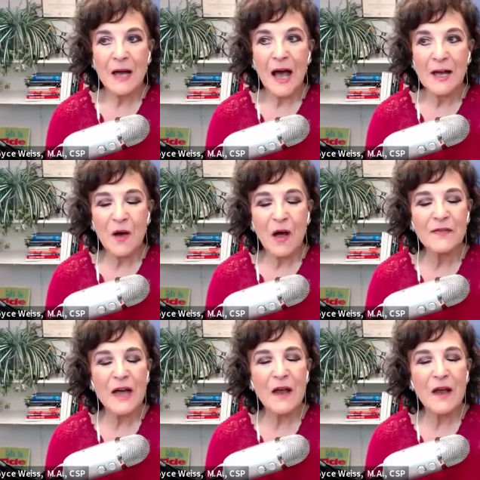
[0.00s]
I call
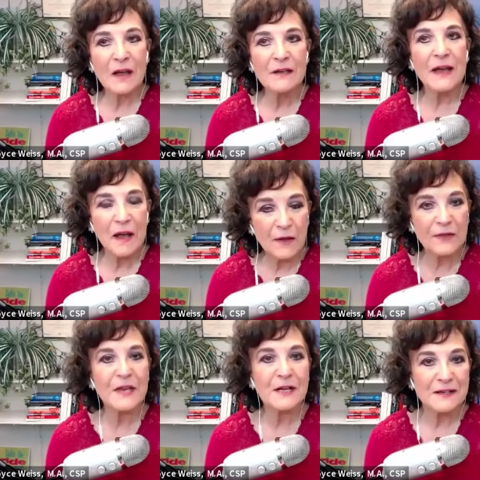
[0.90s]
that
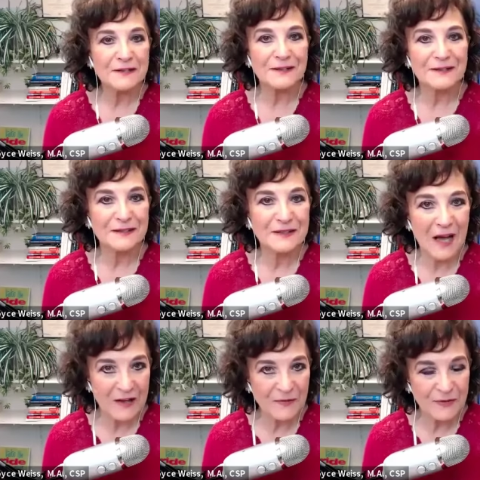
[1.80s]
unhealthy
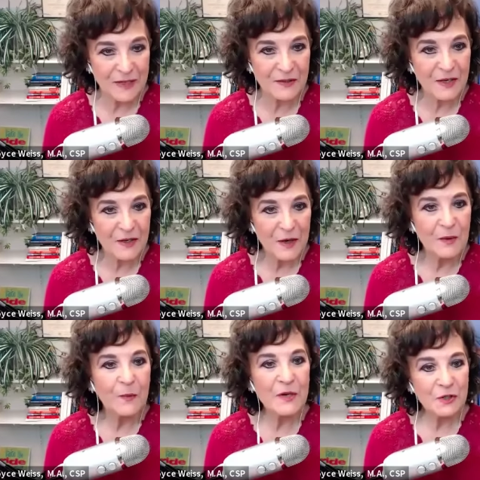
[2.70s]
conflict,
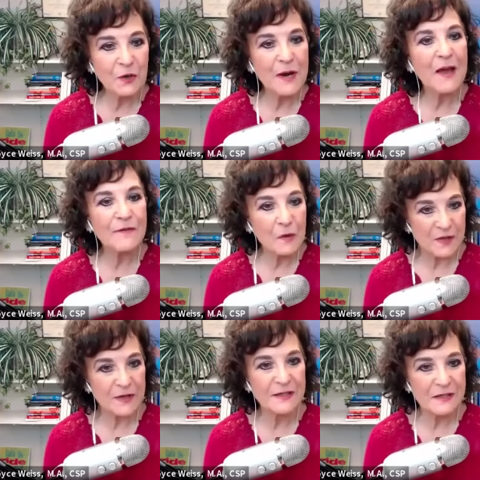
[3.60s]
what you're having
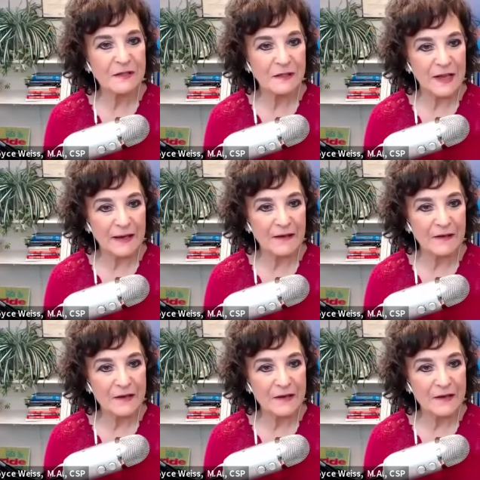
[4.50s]
with this client,